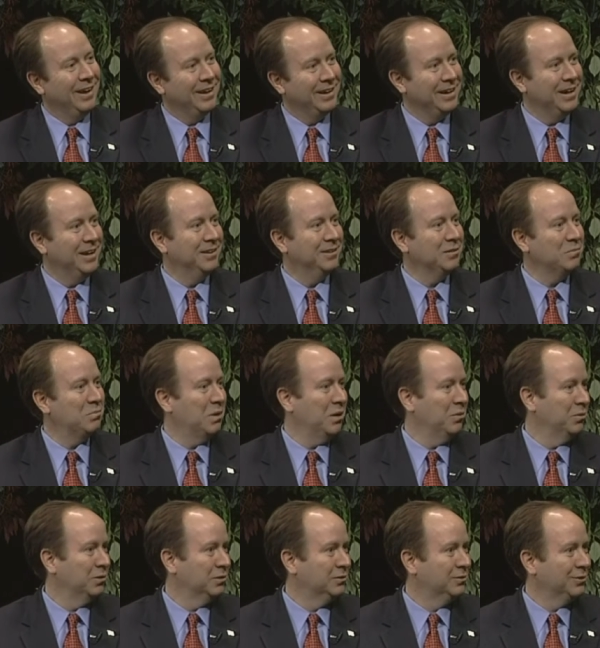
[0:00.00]
I got into
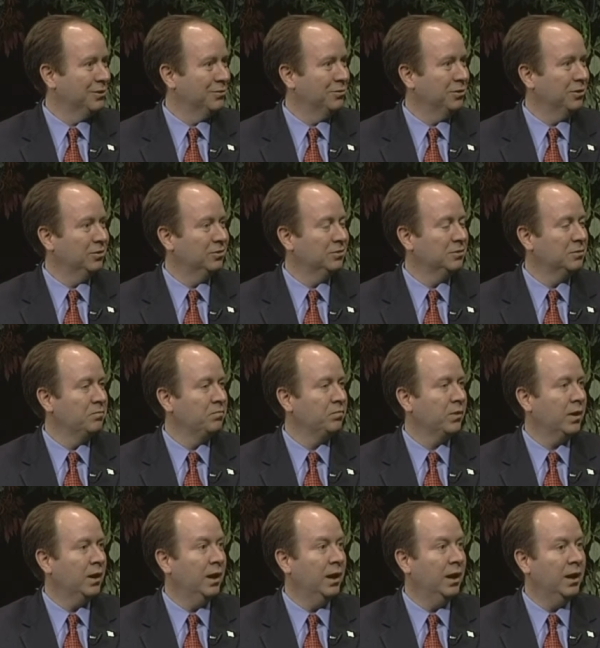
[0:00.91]
public service
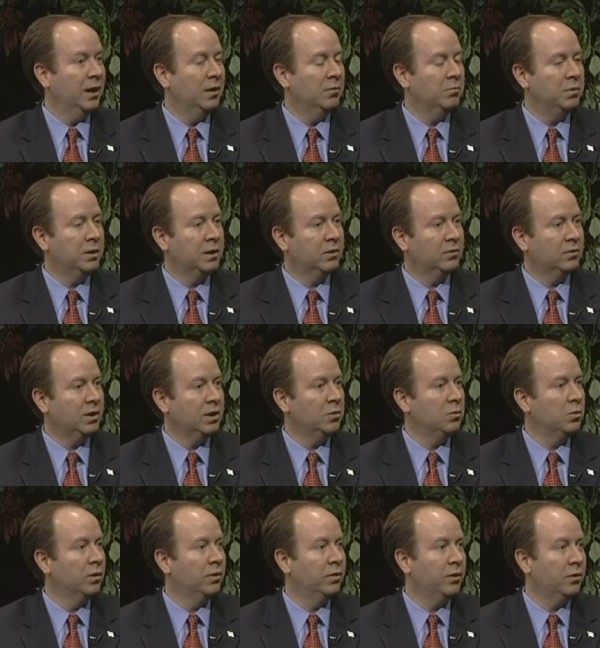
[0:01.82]
and because I
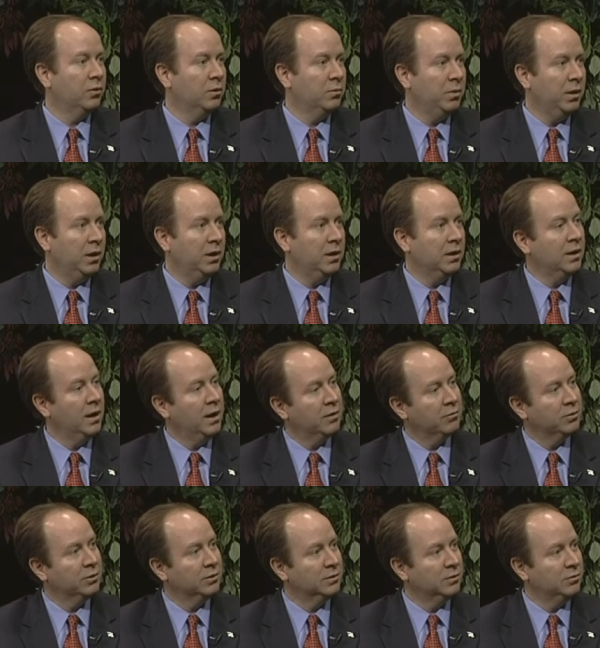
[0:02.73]
didn't want there to be any
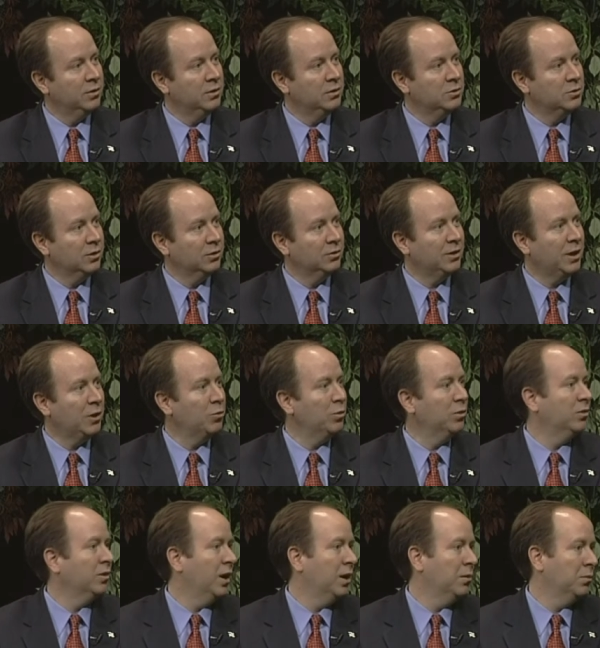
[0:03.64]
conflicts of interest, I
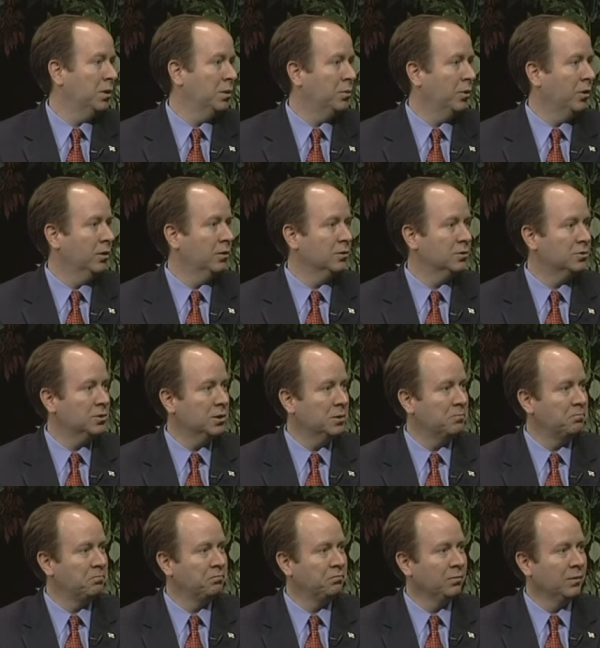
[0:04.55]
resigned my
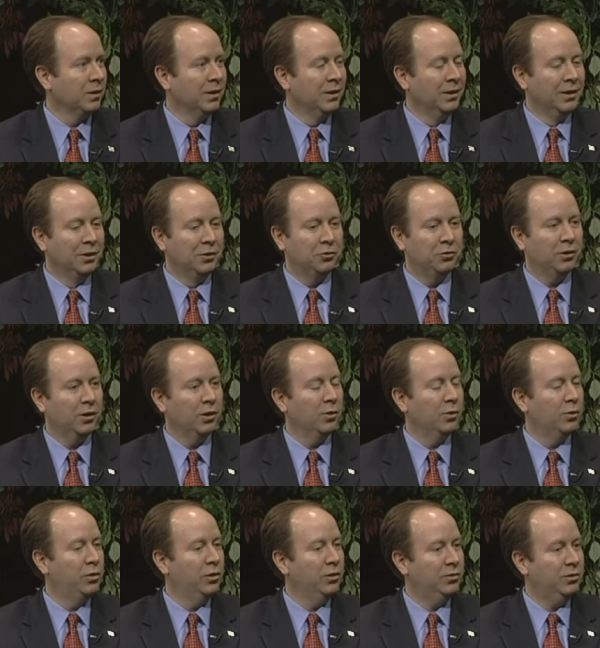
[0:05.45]
partnership. Hmm.
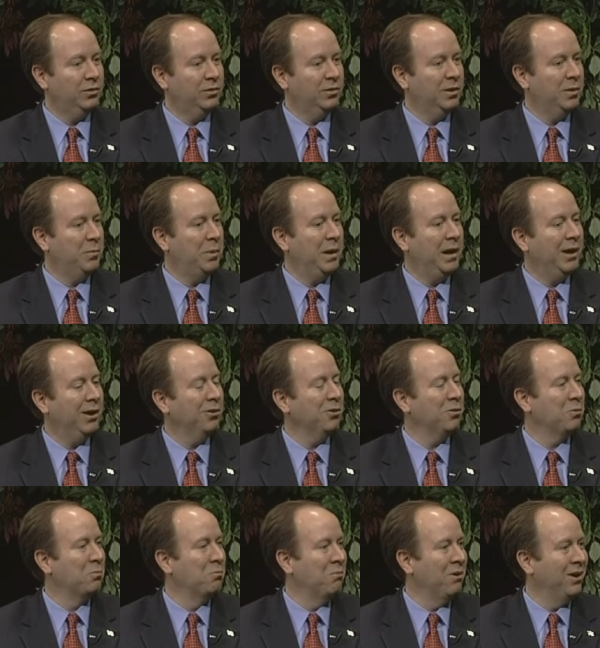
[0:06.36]
So this isn't
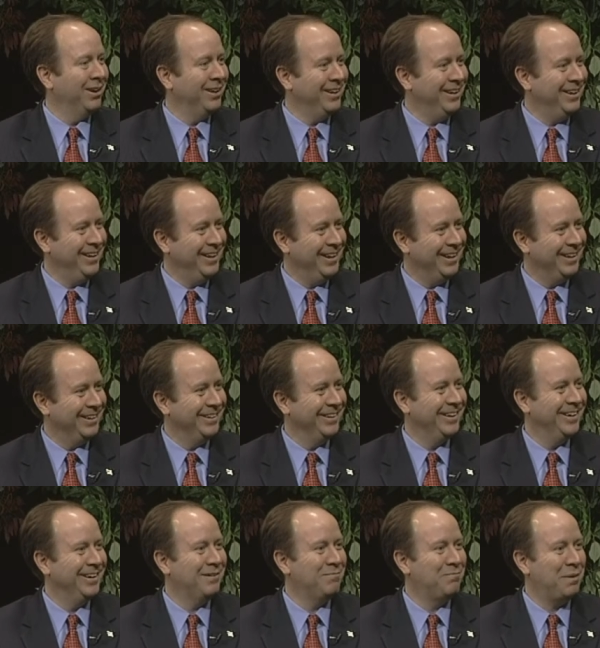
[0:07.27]
about money and
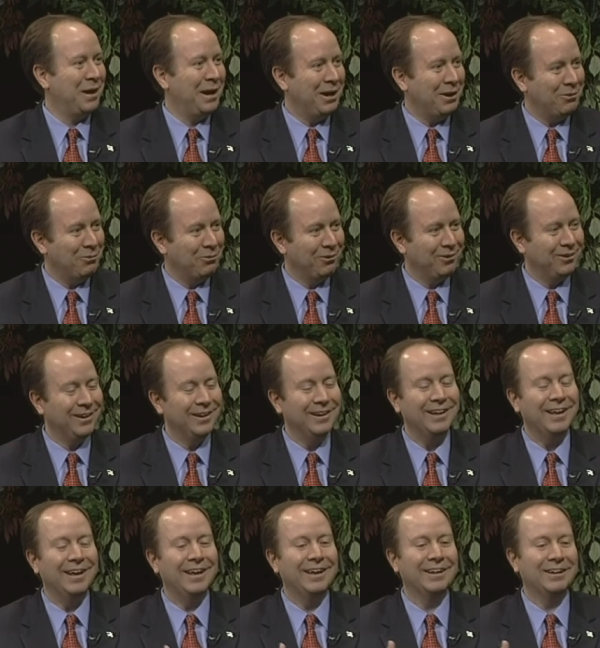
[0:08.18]
uh, power
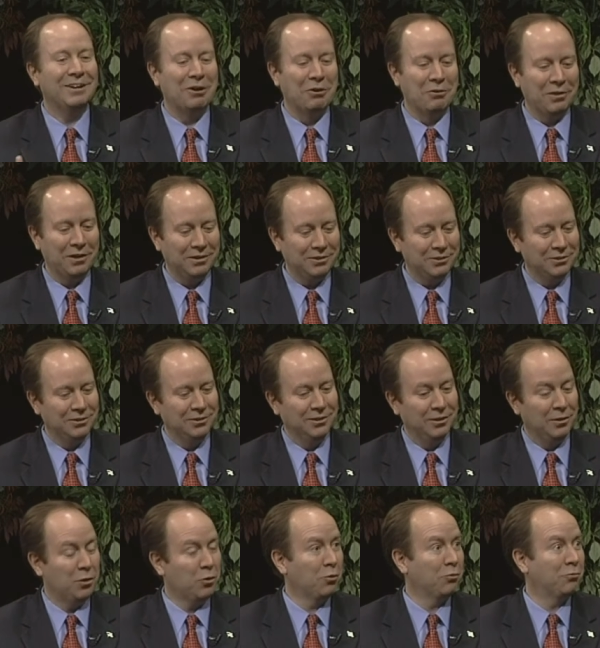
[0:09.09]
and, and all that
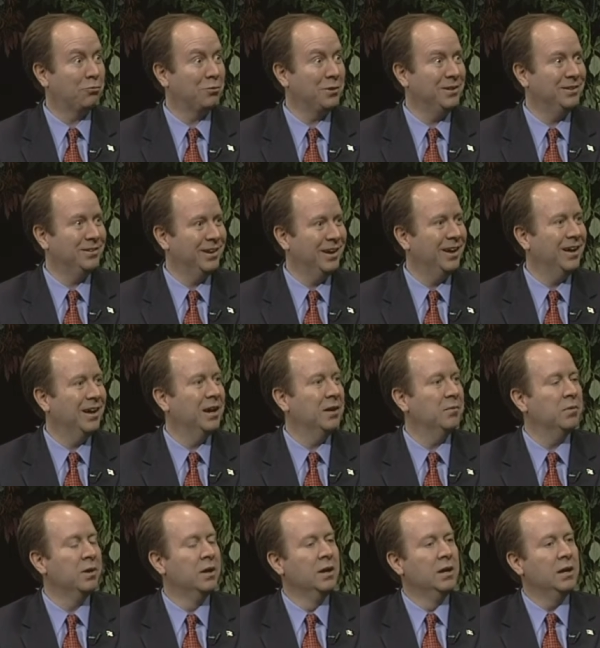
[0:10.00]
good or free
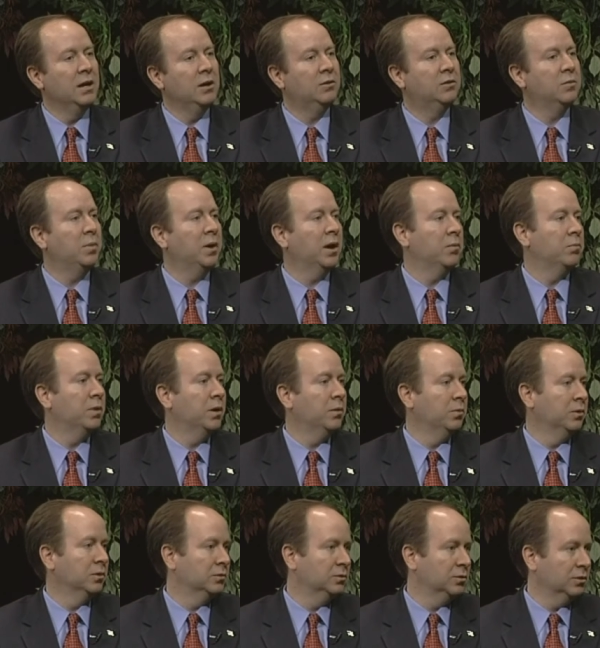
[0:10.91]
time. Right. It's about
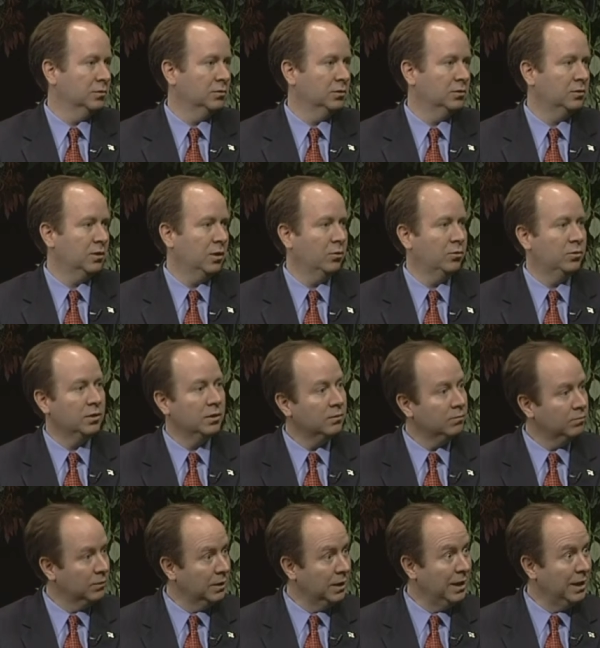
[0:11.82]
public service. I was an